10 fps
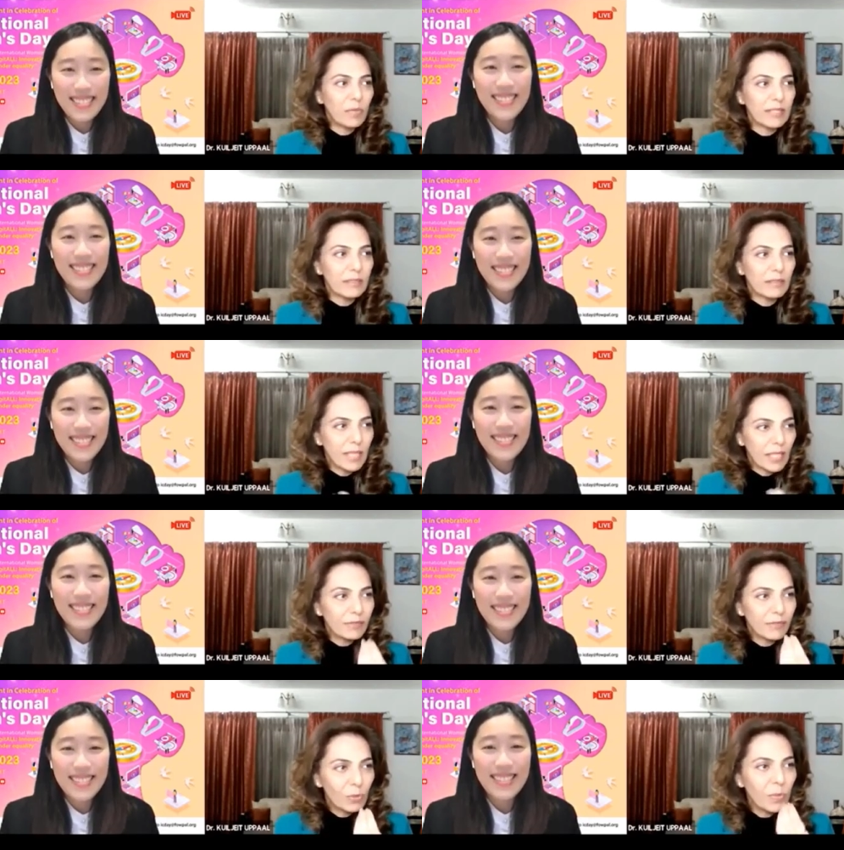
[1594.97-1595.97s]
Speaker 1: I will
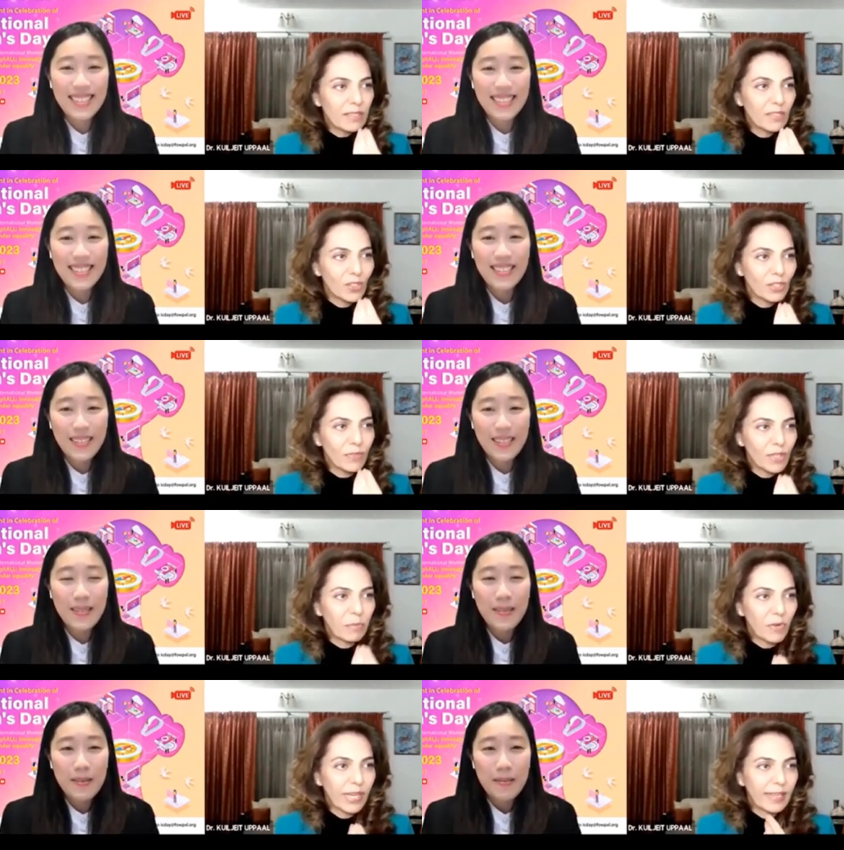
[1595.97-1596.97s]
take a few messages
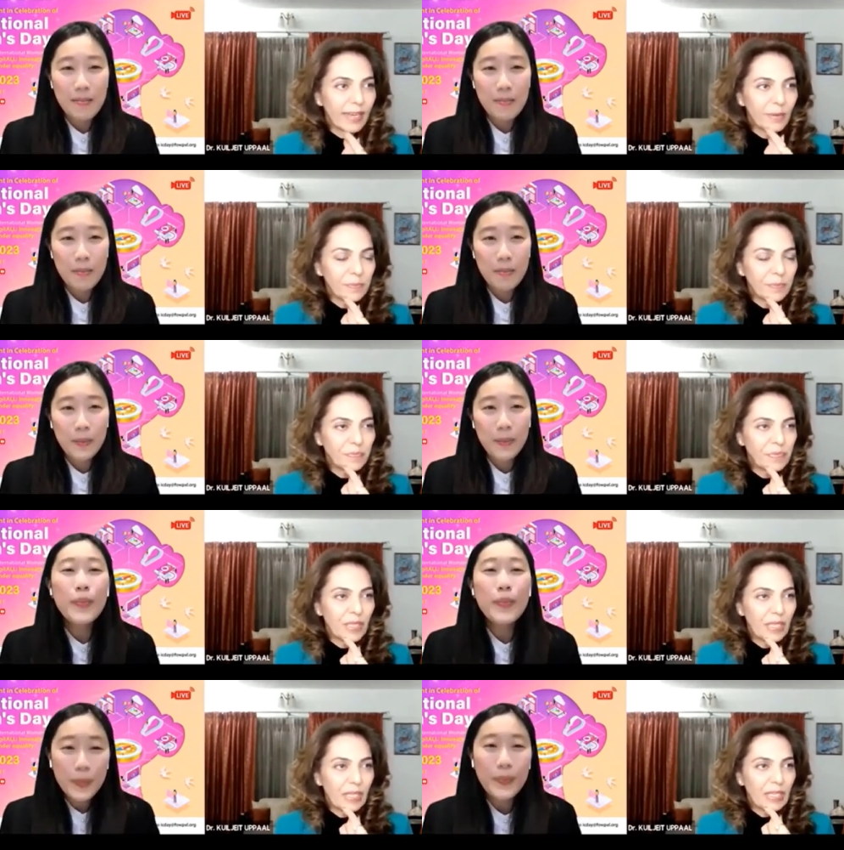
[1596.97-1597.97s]
for them right now.
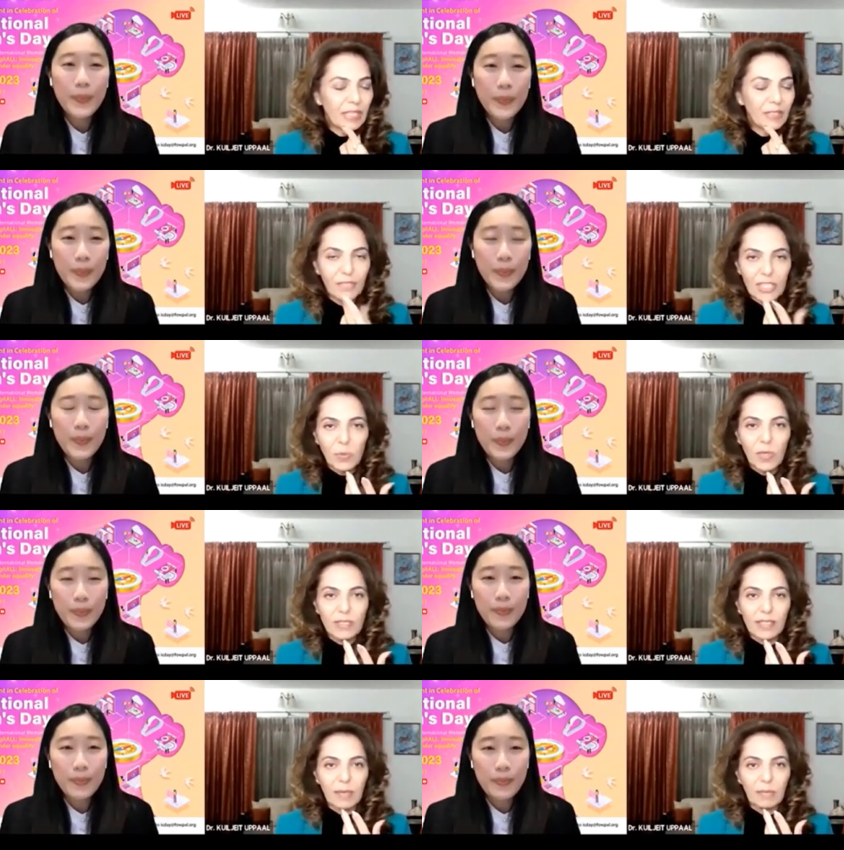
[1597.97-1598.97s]
The first
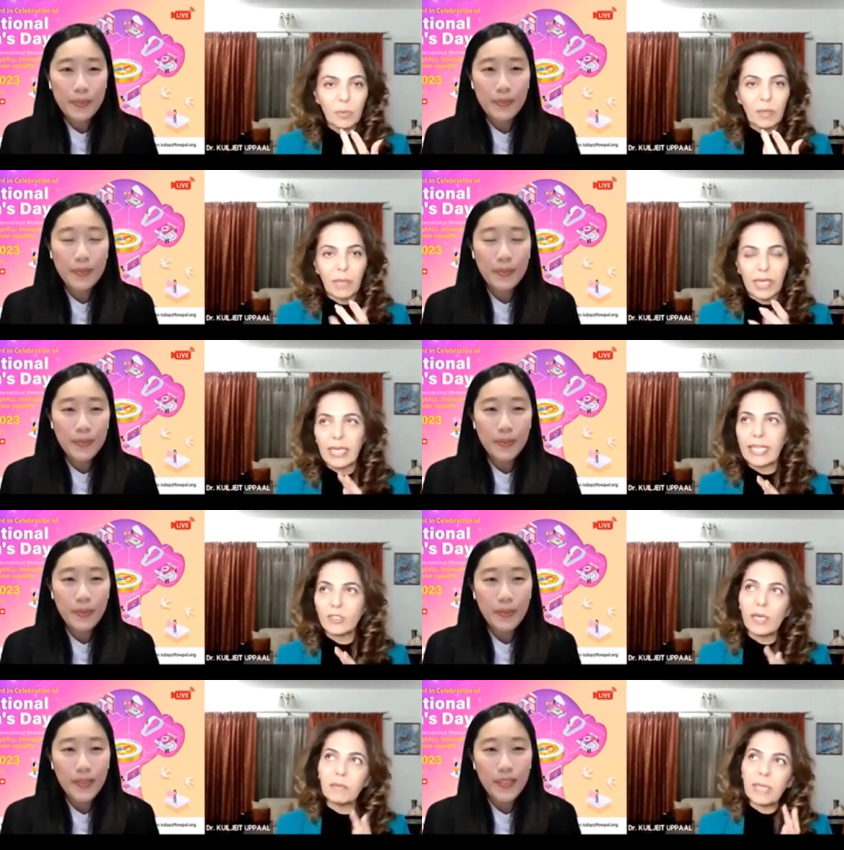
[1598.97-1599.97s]
ones that come to my mind.
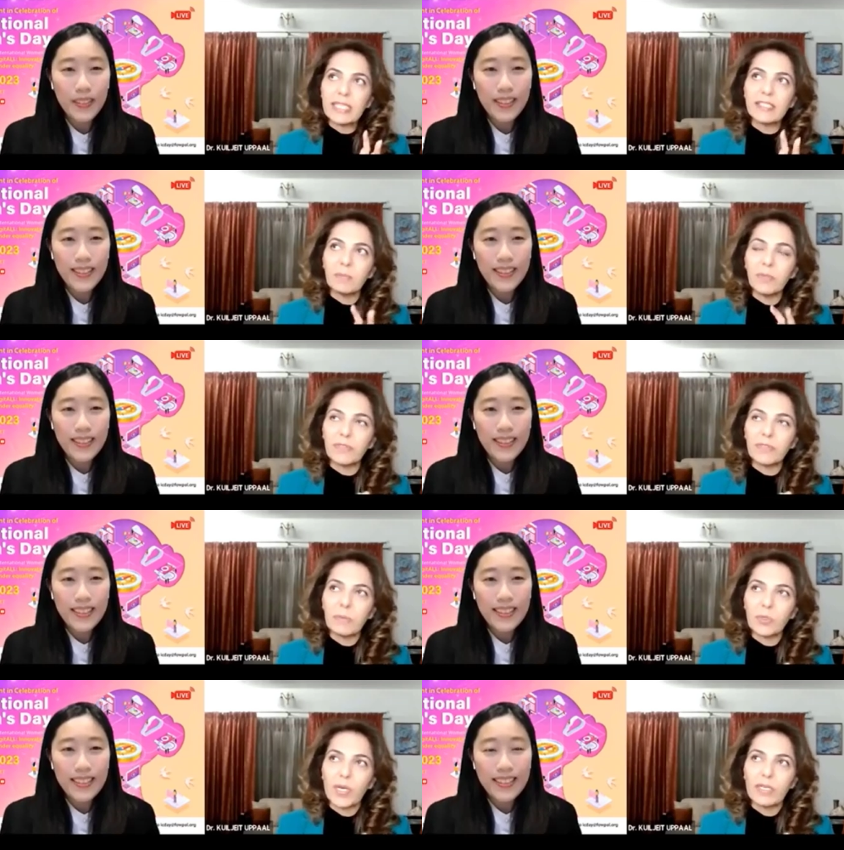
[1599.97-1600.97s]
Actually, I'll make it simple
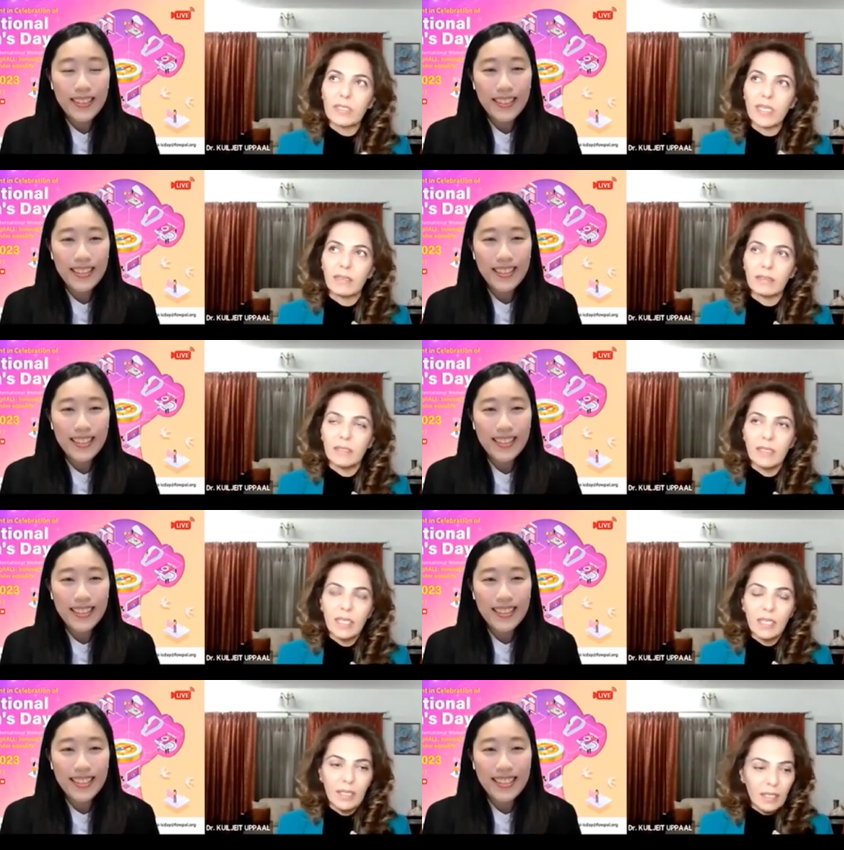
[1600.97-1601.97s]
for them to understand.
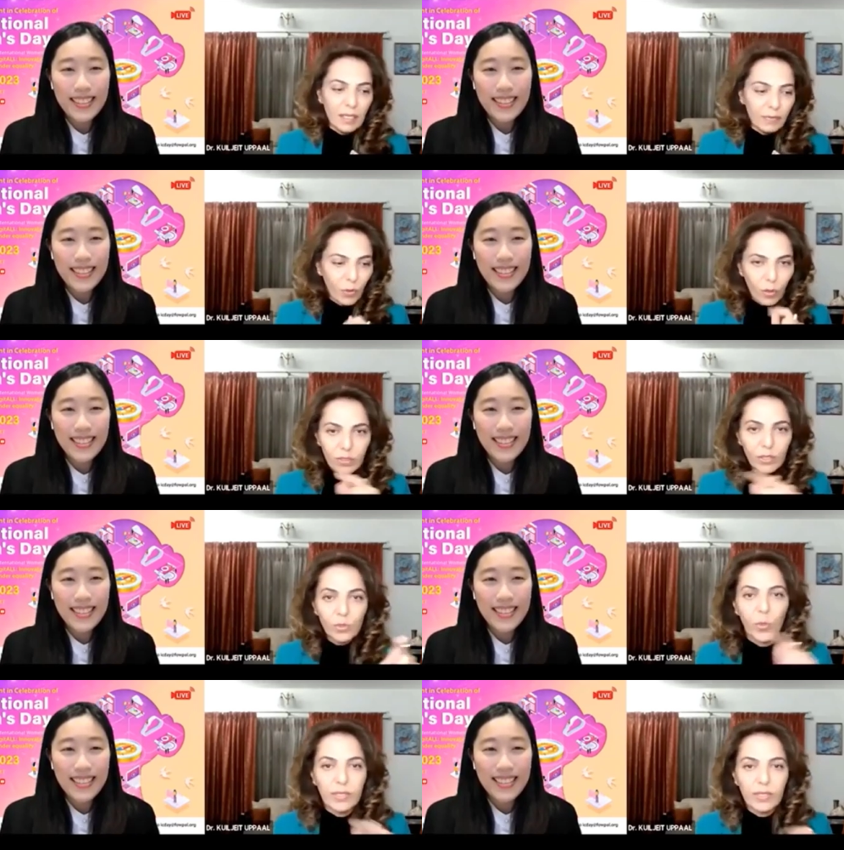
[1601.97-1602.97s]
For all
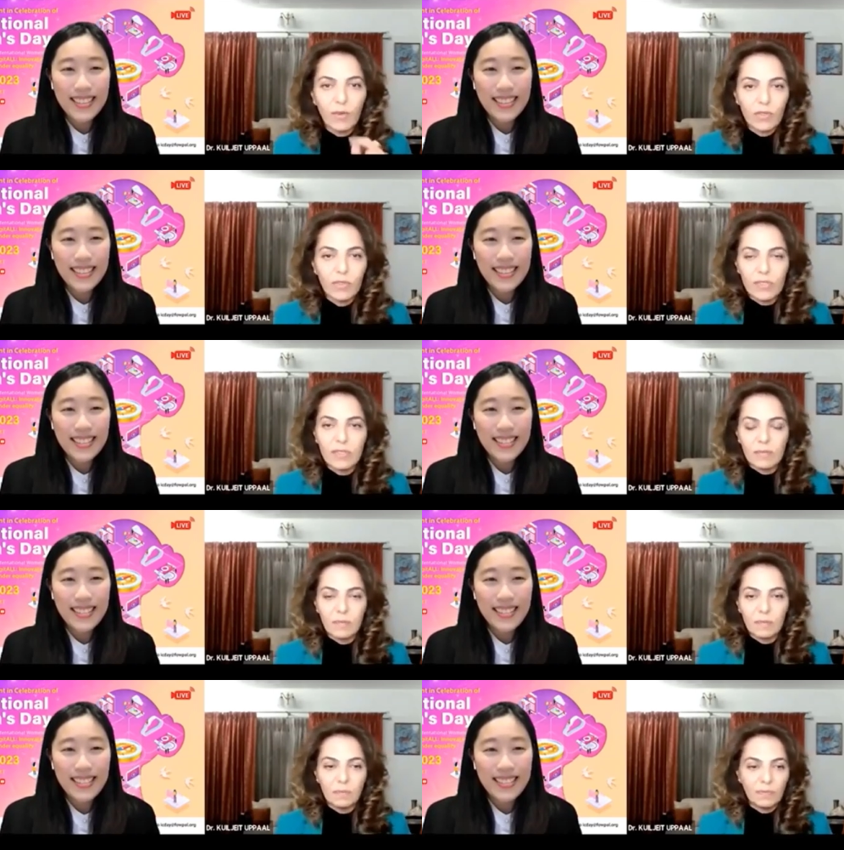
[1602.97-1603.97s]
the youth who are there on
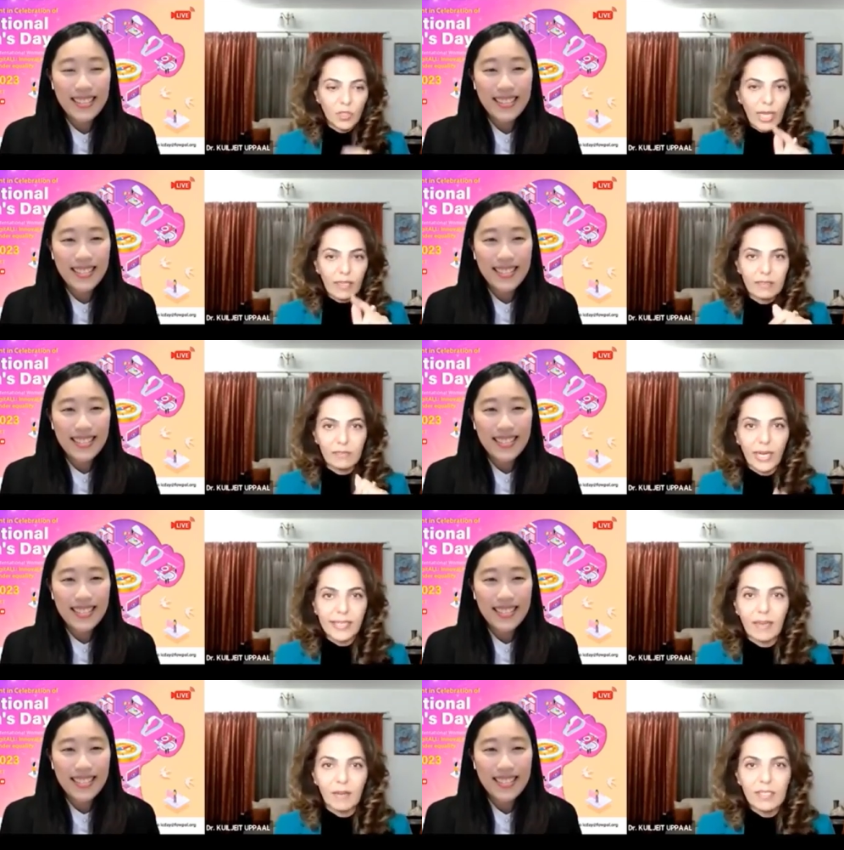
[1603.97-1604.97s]
this channel
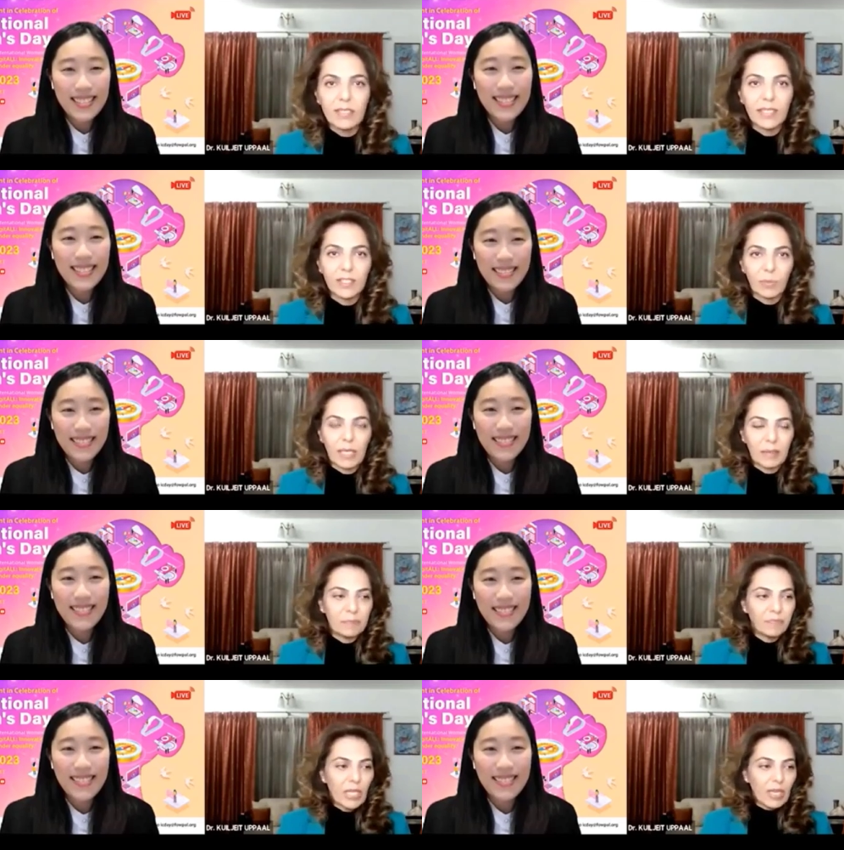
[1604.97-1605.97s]
right now listening to
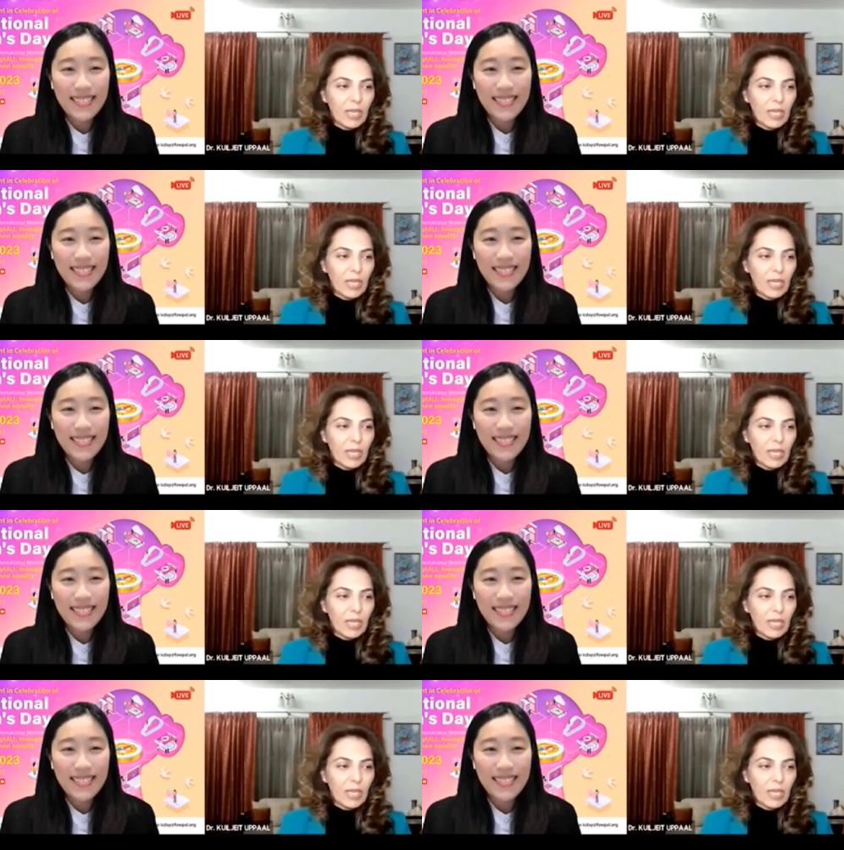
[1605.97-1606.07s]
me,